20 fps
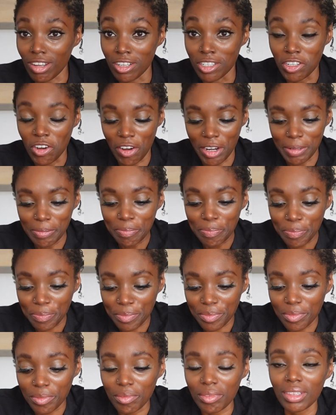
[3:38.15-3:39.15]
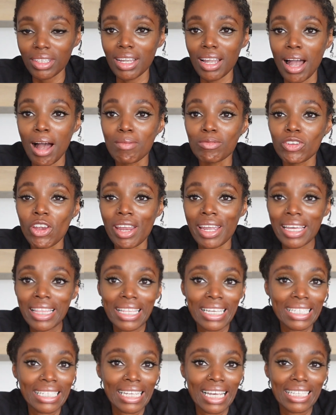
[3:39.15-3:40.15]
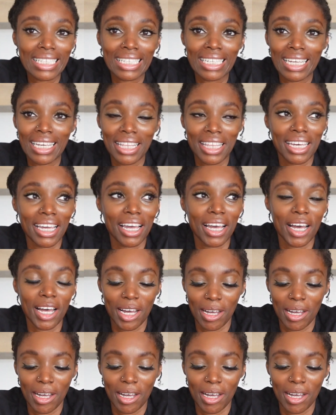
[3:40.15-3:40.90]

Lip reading: Sorry. I'm drinking this tea thing,